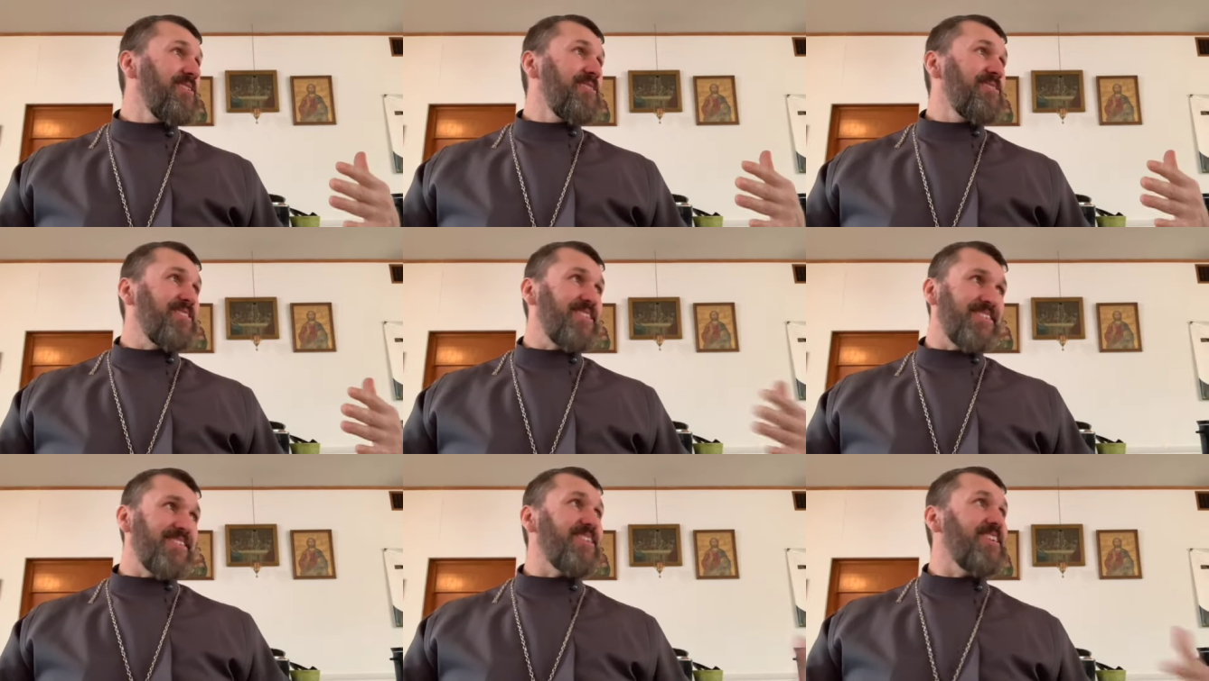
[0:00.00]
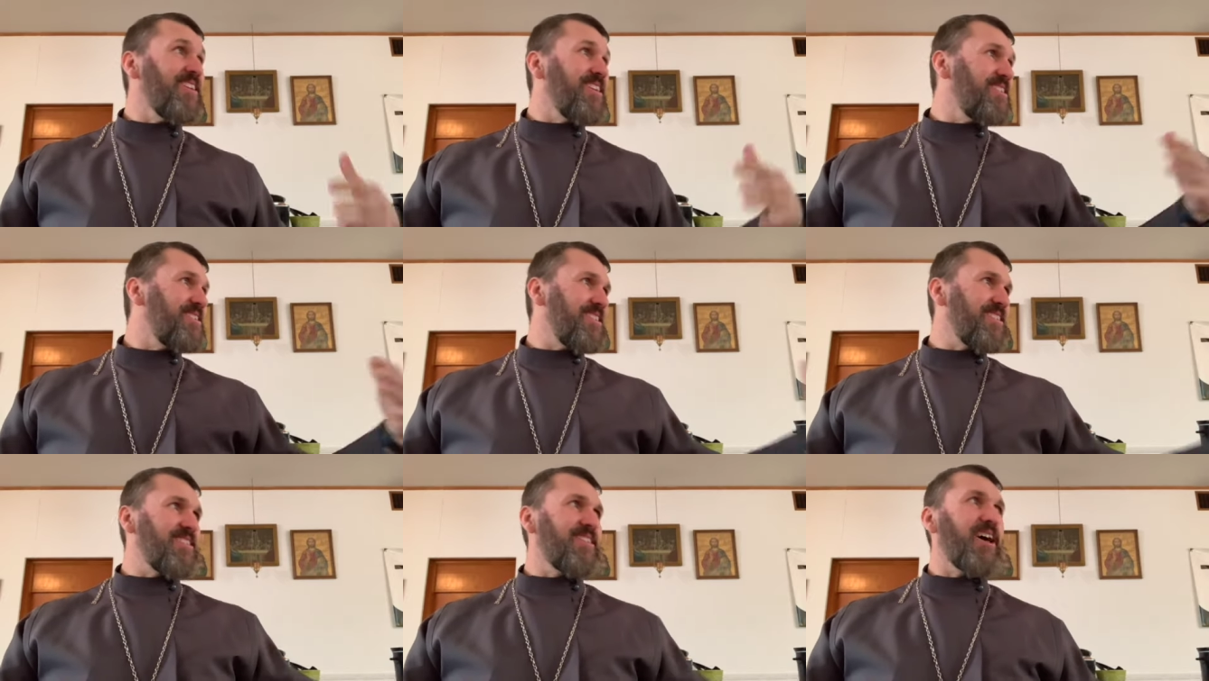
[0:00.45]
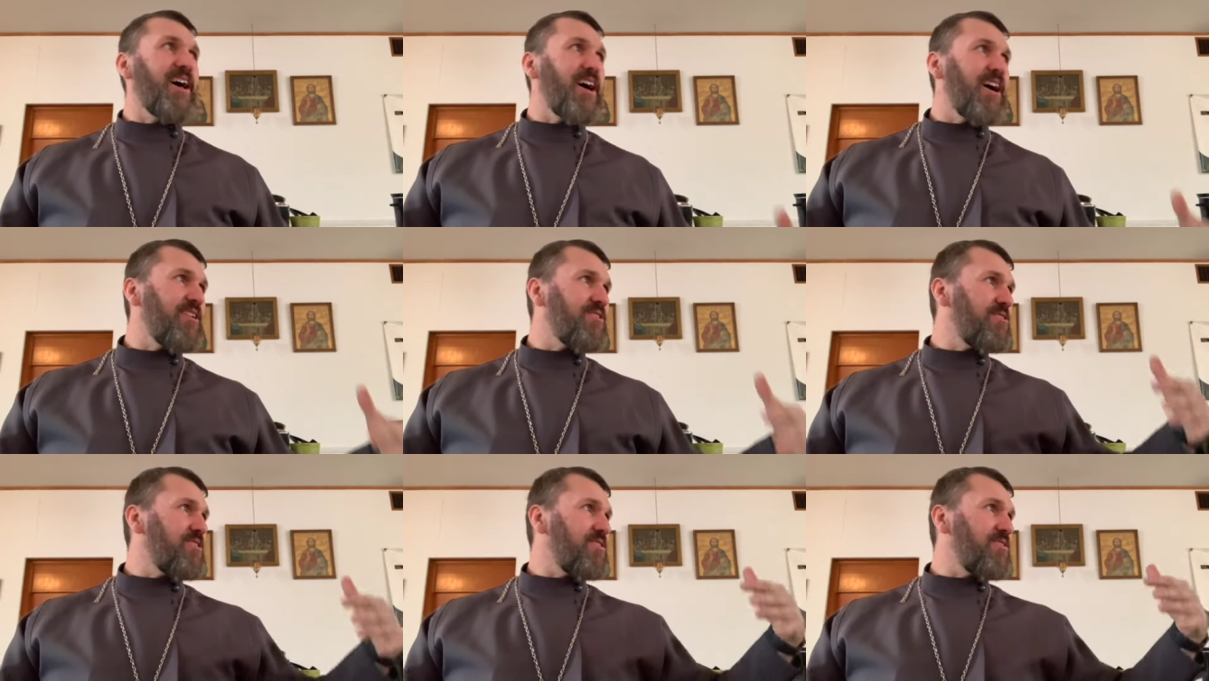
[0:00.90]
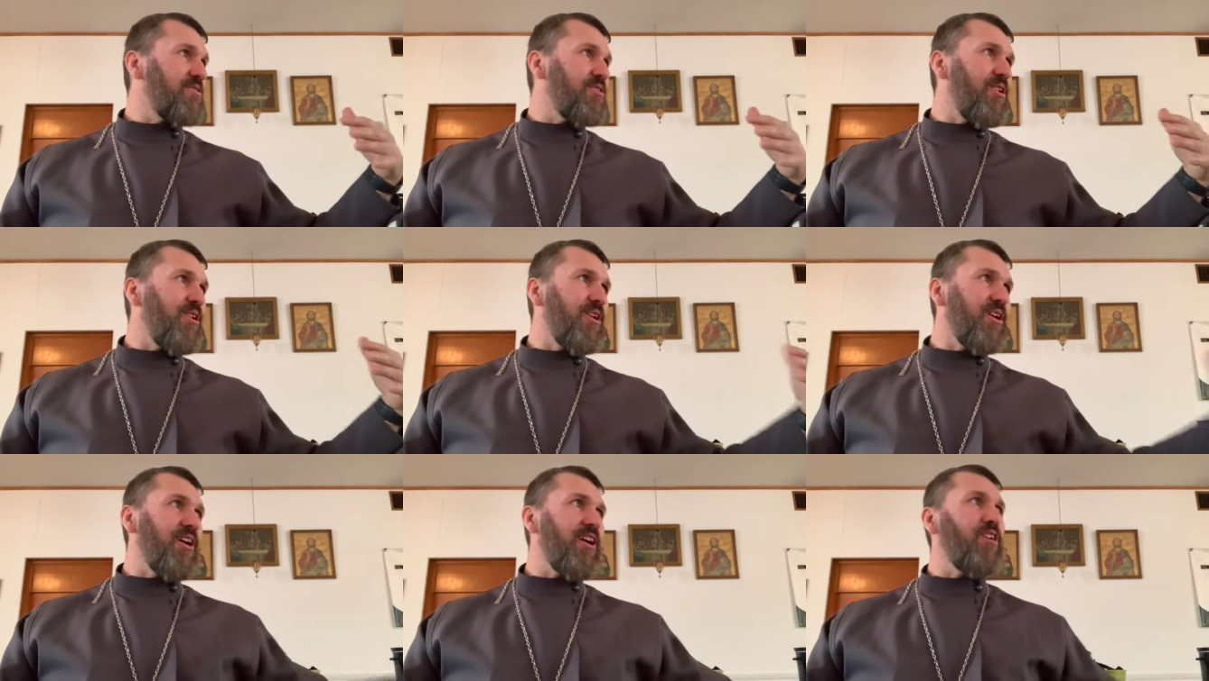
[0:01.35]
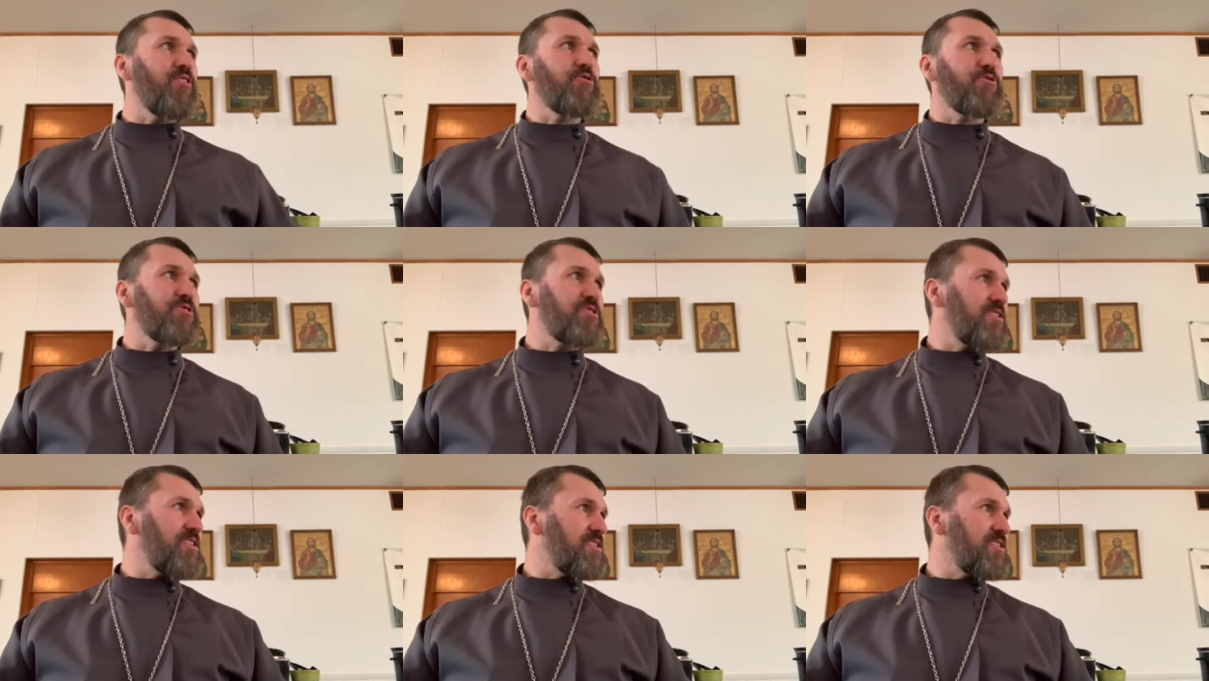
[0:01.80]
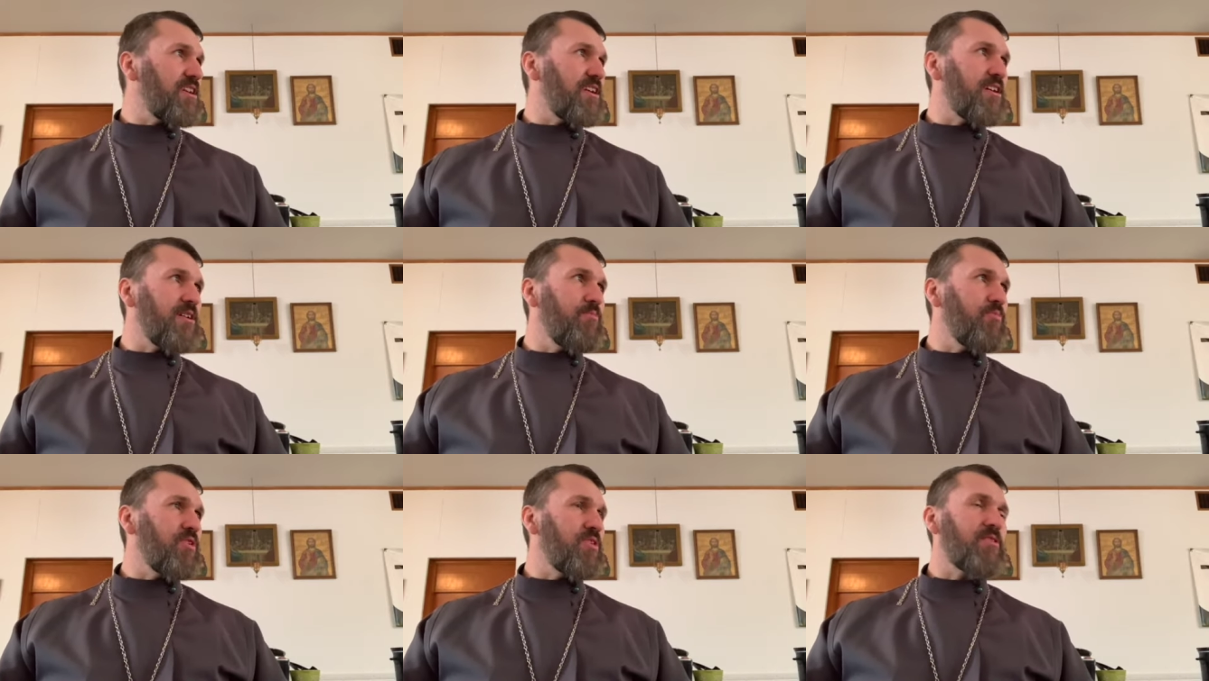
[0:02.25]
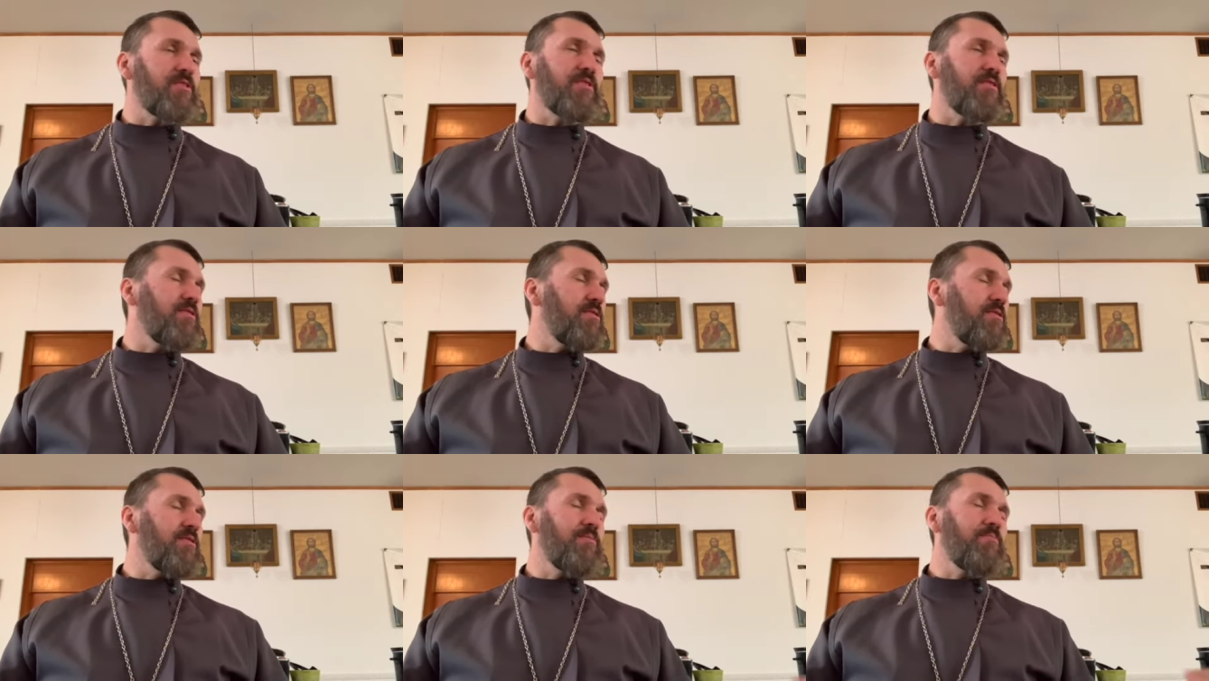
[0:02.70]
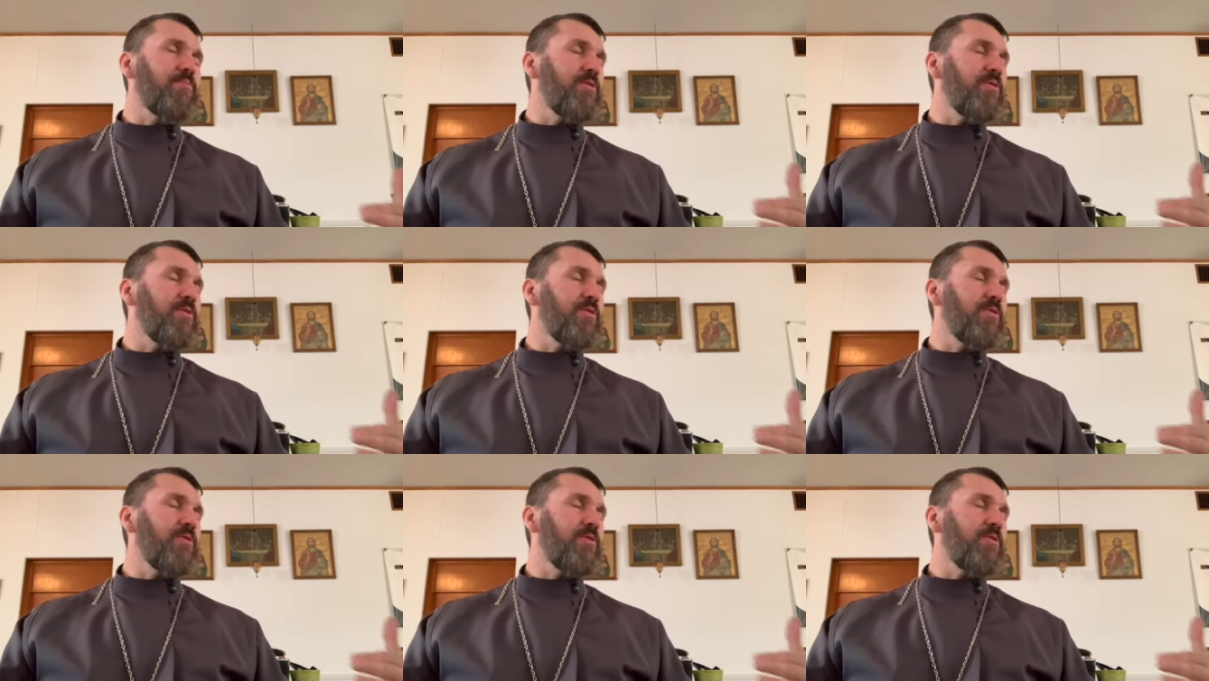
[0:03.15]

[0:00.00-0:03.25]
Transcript: disease and death and all, all those things that come with it.